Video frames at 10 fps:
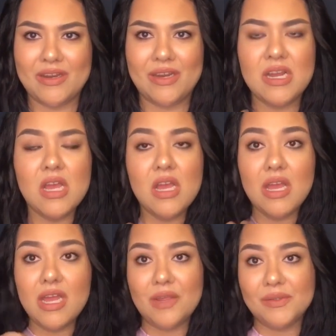Or
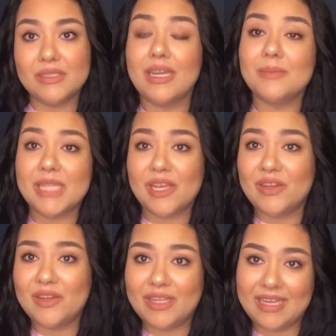he was like, I'm
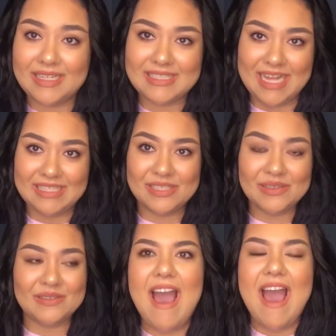taking you to get a
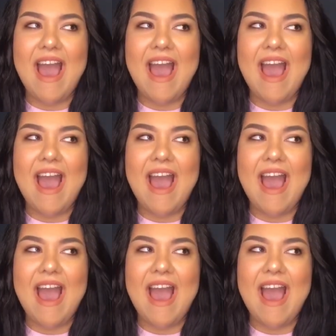tattoo.